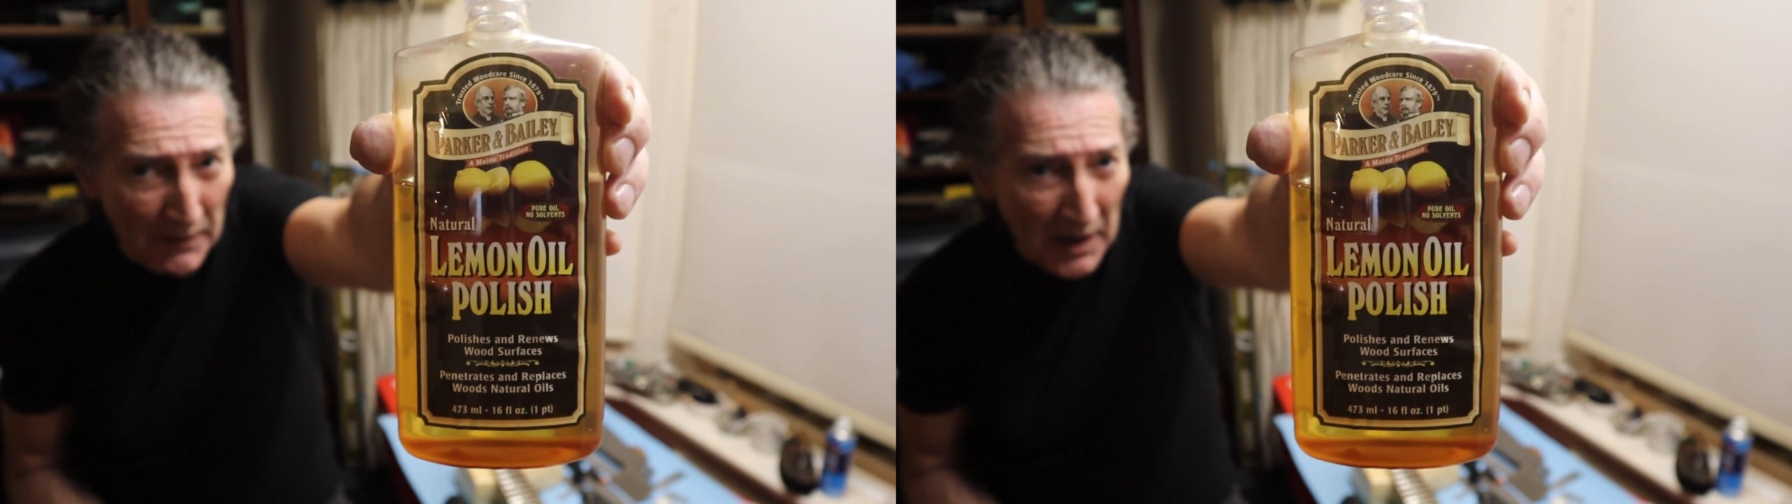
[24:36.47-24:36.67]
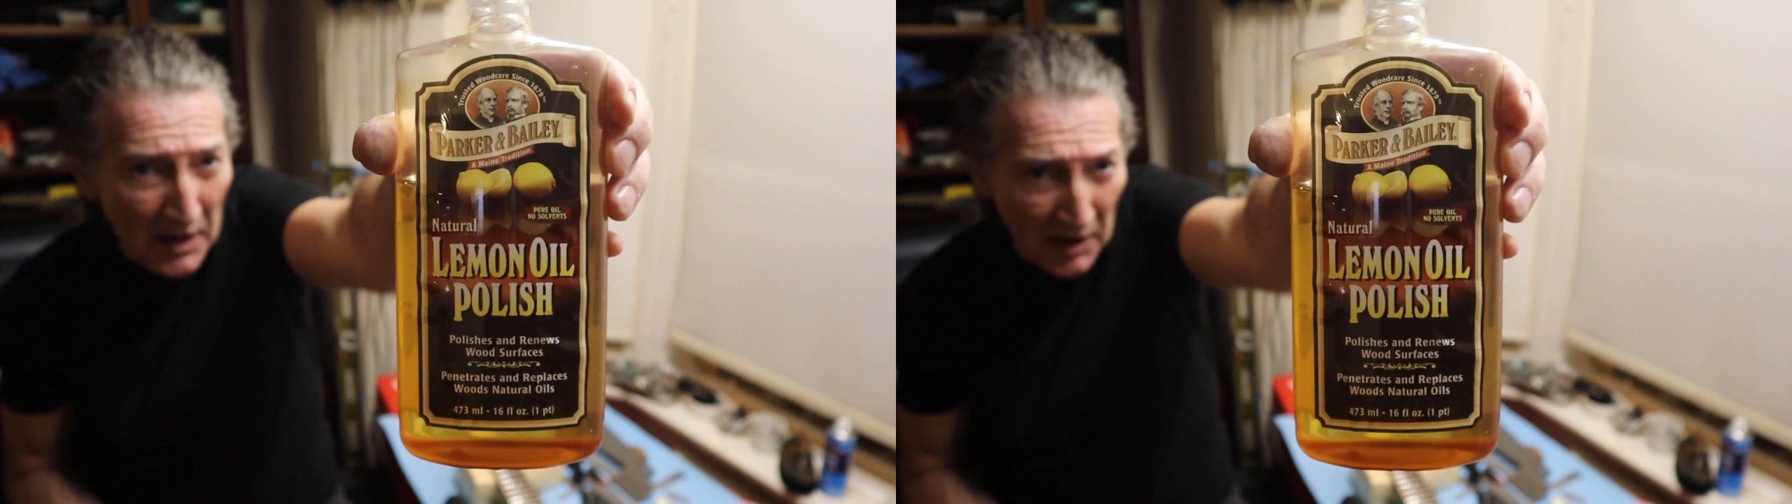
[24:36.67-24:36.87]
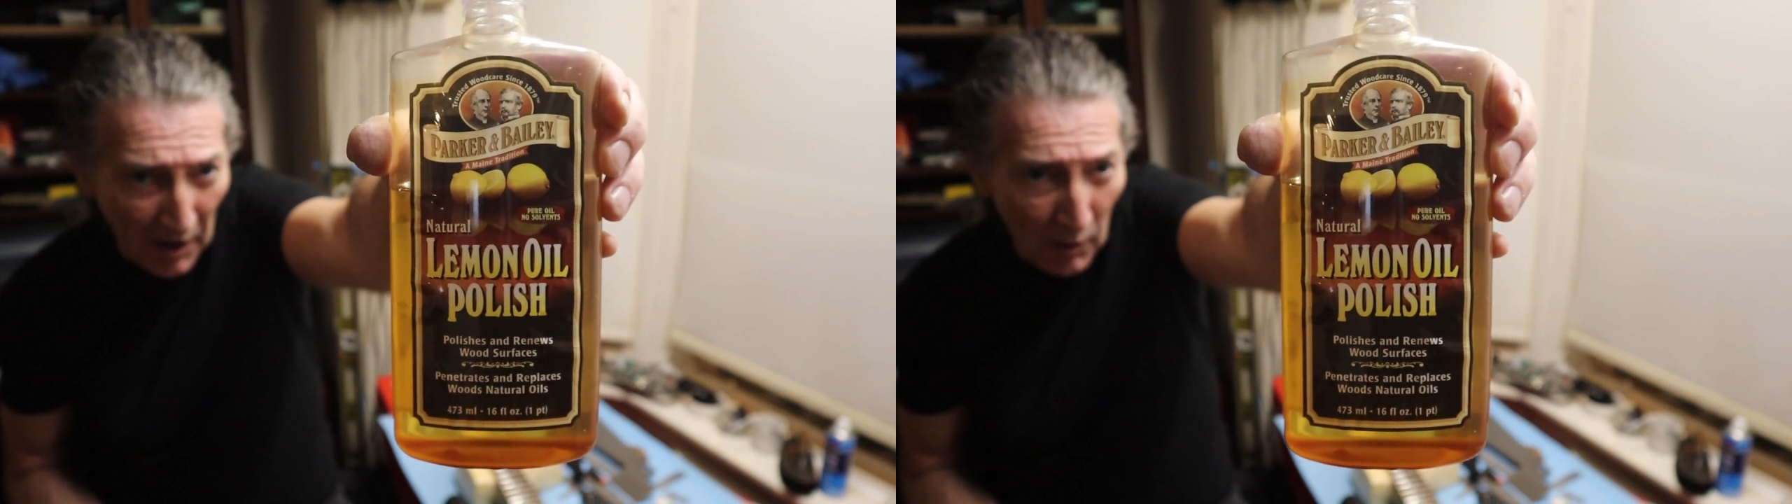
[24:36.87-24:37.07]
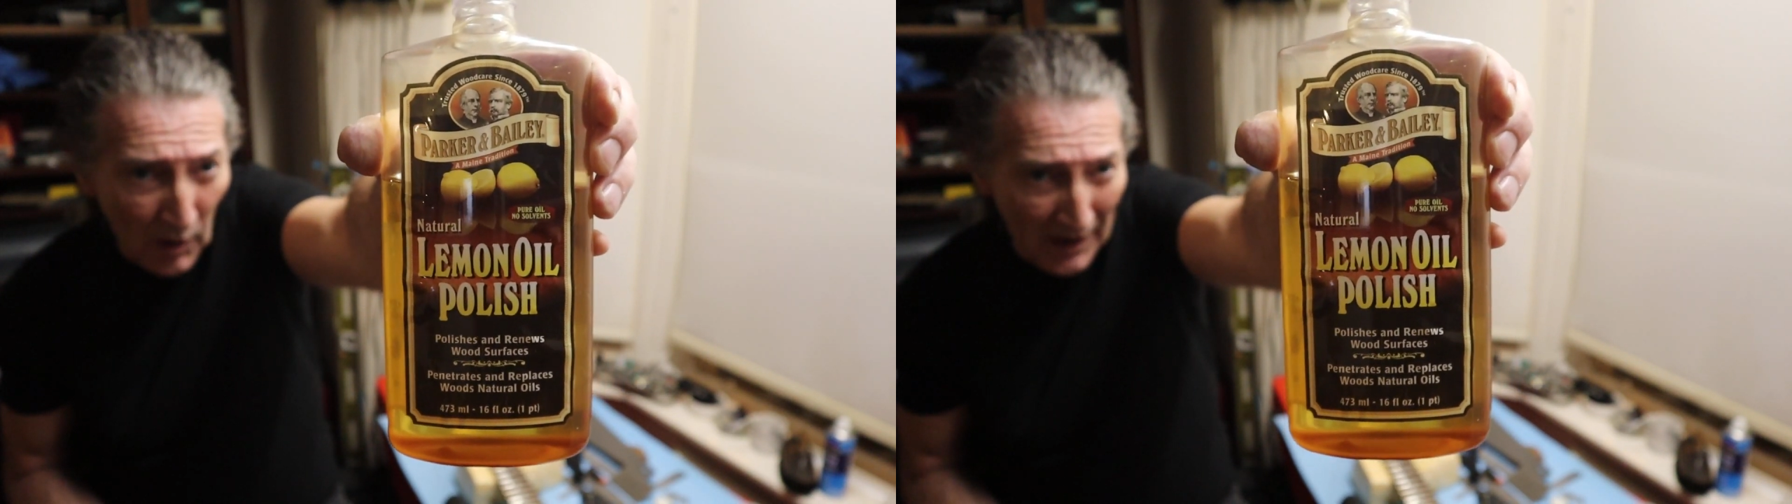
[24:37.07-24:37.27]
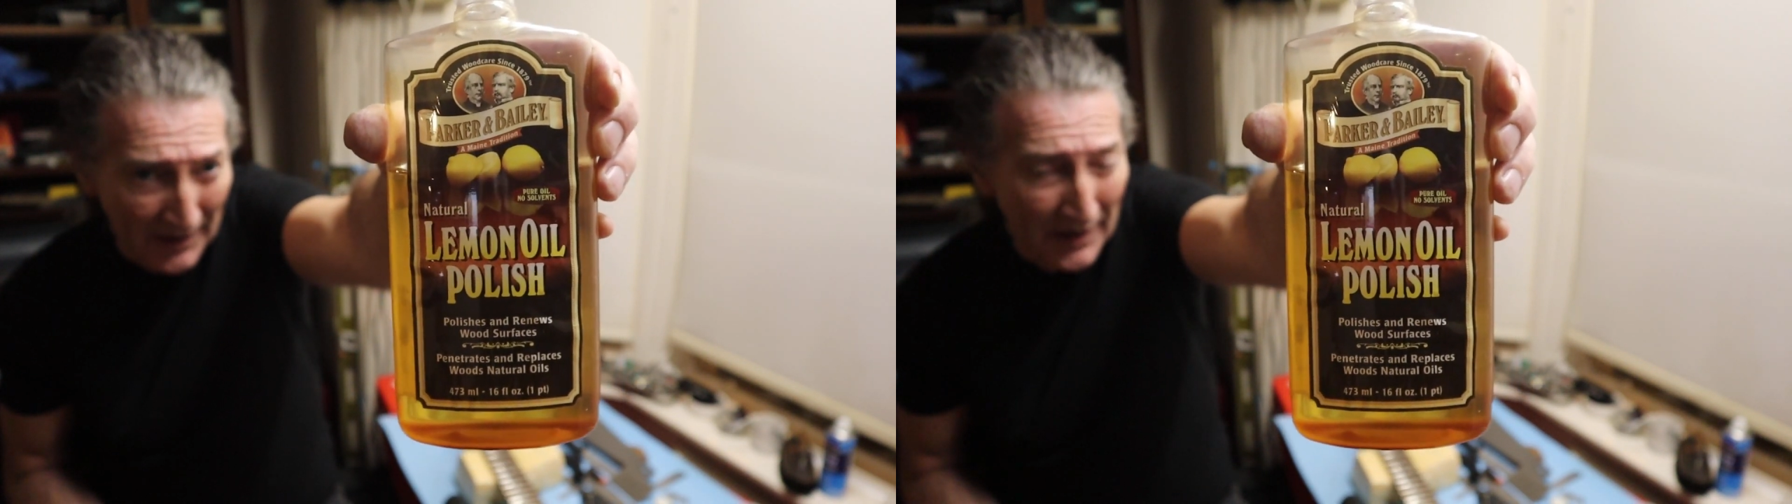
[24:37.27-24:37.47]
years ago,
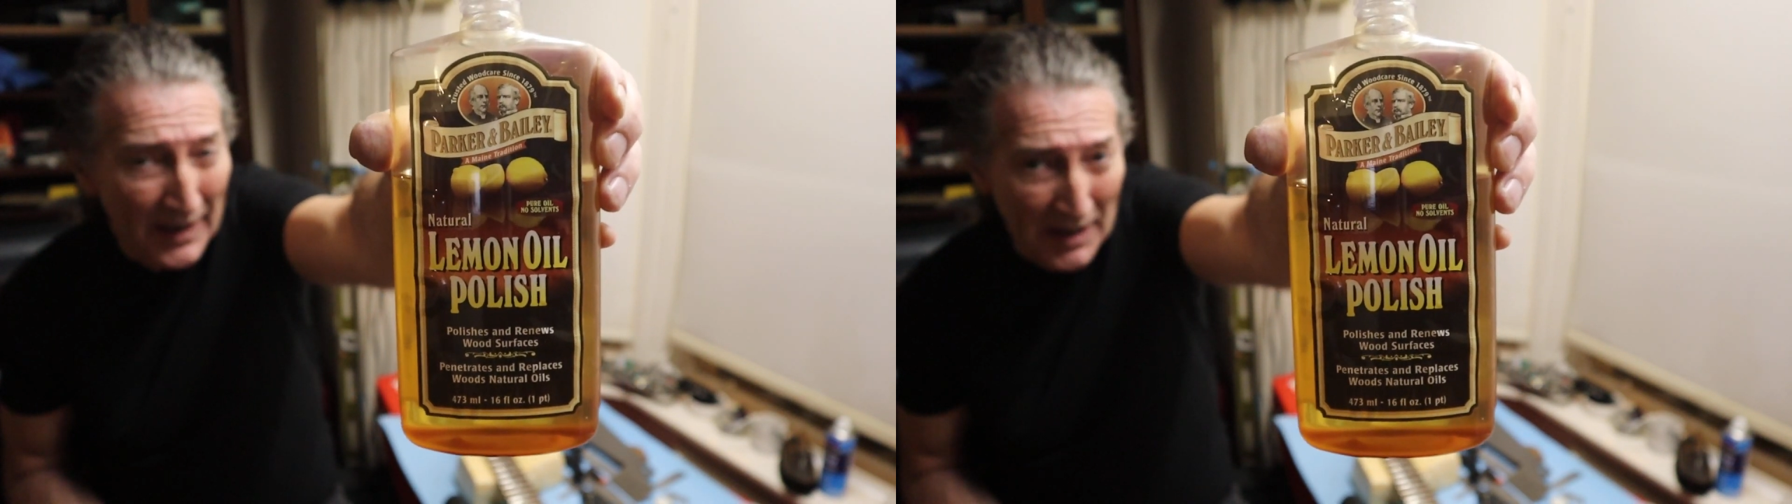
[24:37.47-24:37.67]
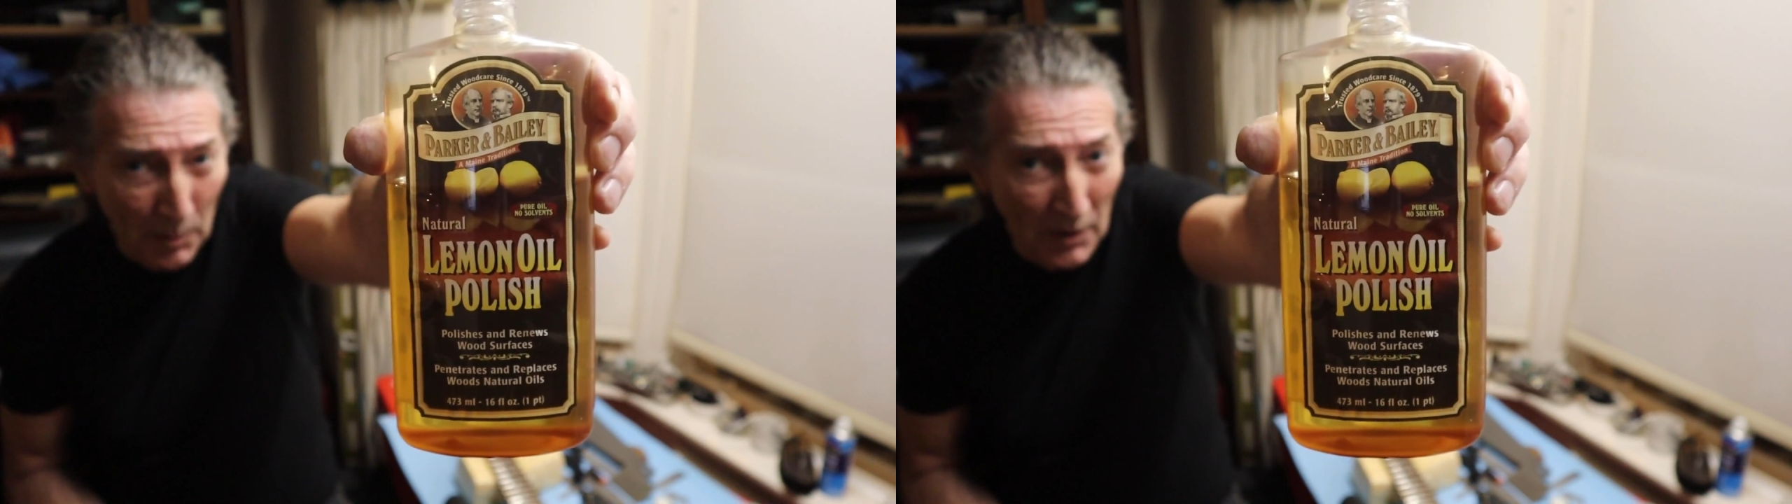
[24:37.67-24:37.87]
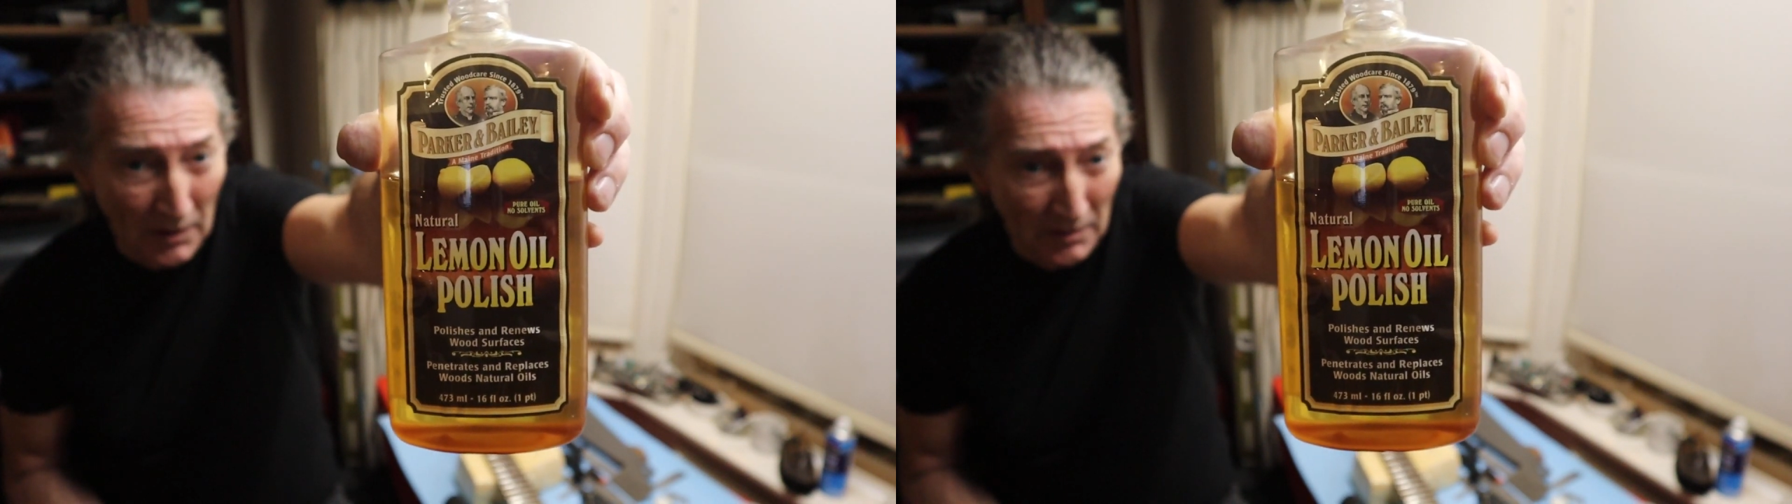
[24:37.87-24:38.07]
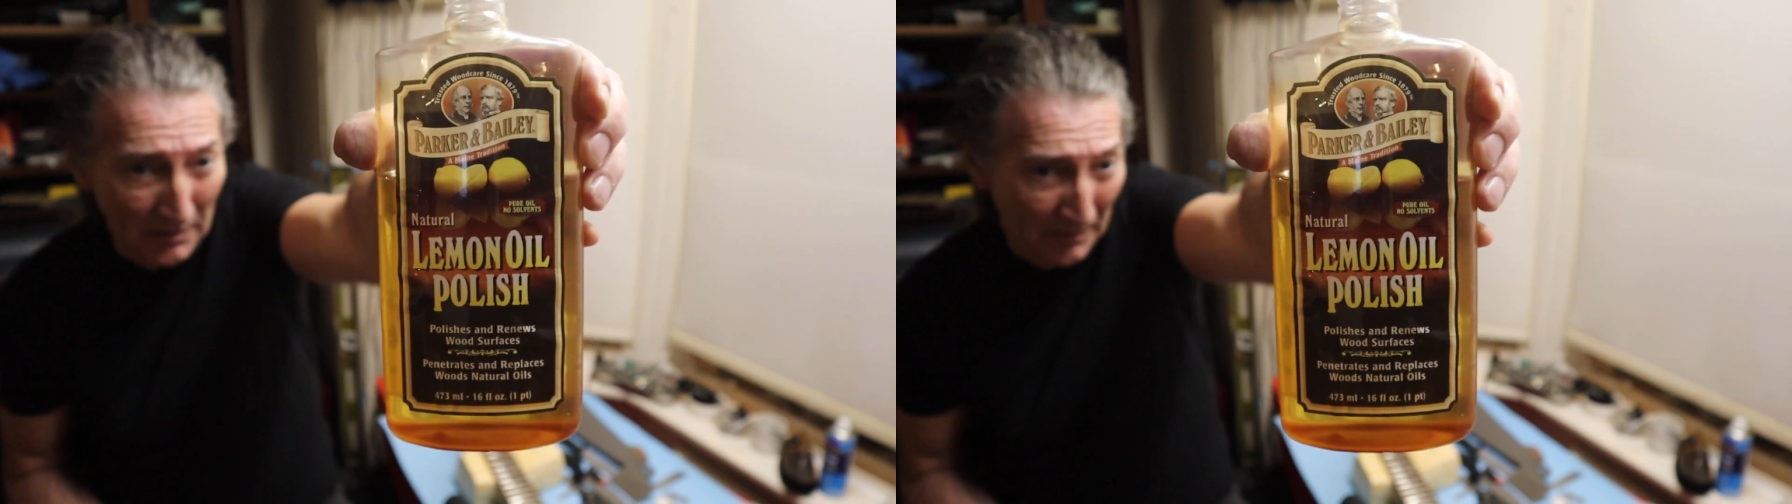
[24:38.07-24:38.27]
and this will